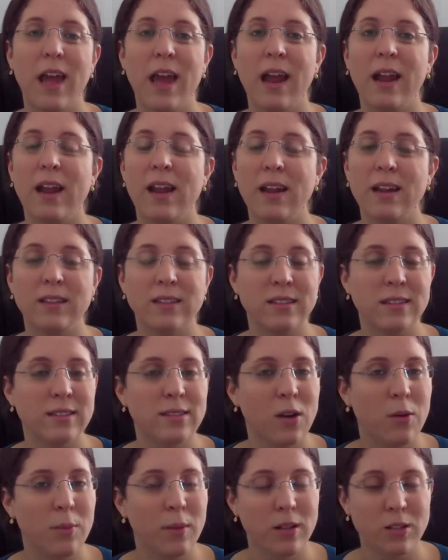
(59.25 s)
and it is
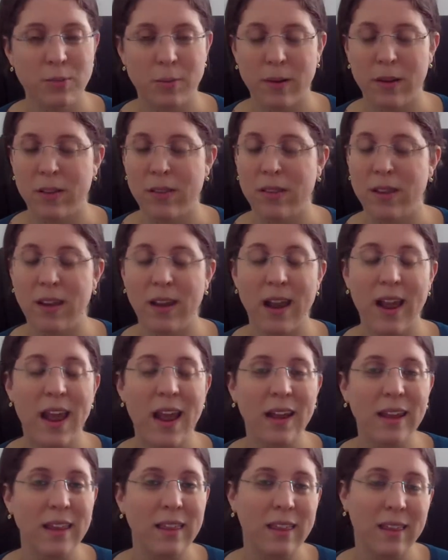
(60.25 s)
so much better than
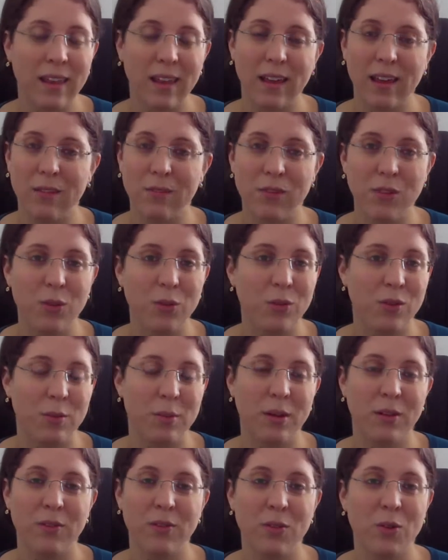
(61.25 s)
anything I've
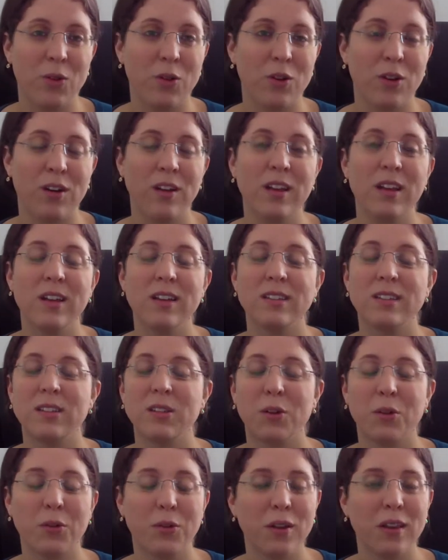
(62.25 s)
used before.
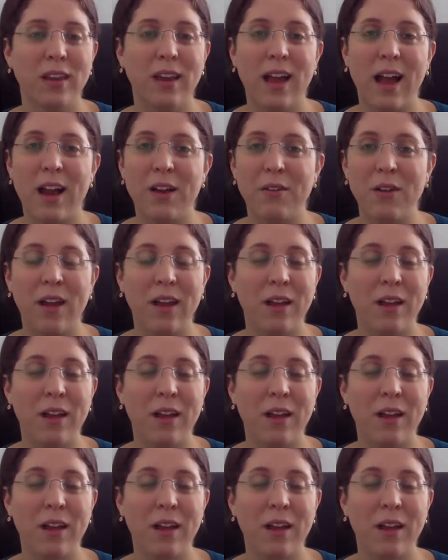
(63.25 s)
So really, I